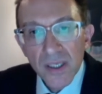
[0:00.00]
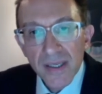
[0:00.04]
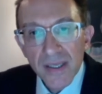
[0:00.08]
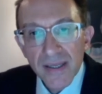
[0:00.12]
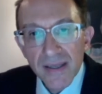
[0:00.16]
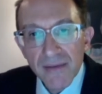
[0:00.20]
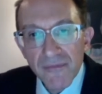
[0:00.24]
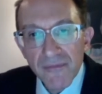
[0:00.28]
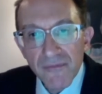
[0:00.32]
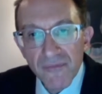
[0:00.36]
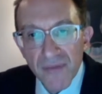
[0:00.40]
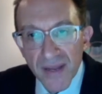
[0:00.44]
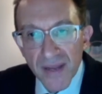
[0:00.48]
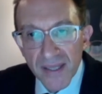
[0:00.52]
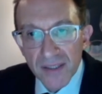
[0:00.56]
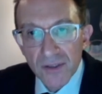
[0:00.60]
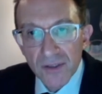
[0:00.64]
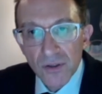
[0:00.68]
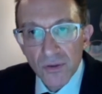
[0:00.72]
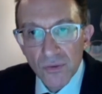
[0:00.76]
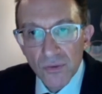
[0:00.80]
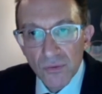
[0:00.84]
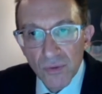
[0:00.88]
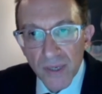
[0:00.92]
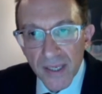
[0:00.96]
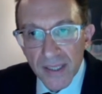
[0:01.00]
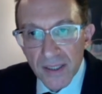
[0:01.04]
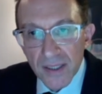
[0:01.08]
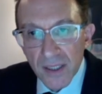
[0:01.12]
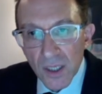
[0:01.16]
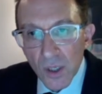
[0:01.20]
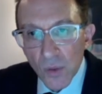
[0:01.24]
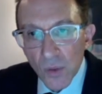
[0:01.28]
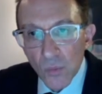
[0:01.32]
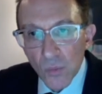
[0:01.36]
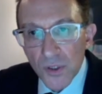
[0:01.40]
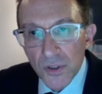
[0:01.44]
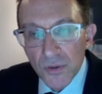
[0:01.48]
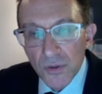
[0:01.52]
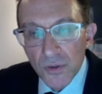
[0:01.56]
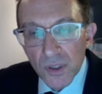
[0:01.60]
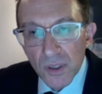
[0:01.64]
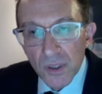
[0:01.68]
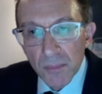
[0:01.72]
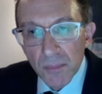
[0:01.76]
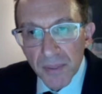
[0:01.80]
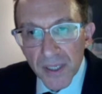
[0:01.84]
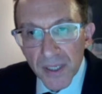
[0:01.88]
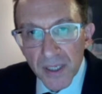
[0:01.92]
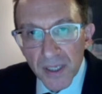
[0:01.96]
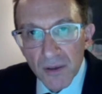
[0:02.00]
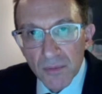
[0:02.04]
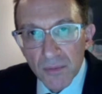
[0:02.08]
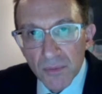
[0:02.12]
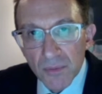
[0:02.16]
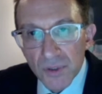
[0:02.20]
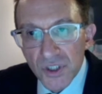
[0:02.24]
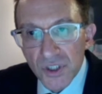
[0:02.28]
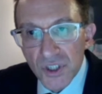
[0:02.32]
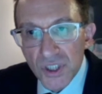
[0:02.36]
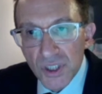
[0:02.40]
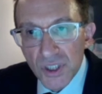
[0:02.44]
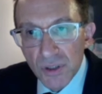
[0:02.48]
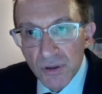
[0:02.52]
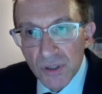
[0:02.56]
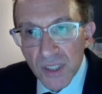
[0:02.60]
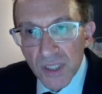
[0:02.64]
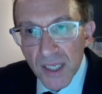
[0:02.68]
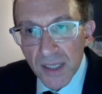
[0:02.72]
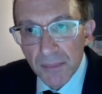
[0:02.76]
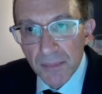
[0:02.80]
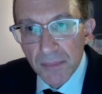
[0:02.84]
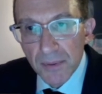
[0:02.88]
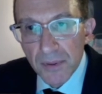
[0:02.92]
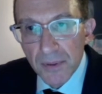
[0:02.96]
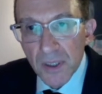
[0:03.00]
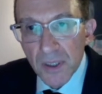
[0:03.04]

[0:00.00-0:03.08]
event rate when you compare them to genotype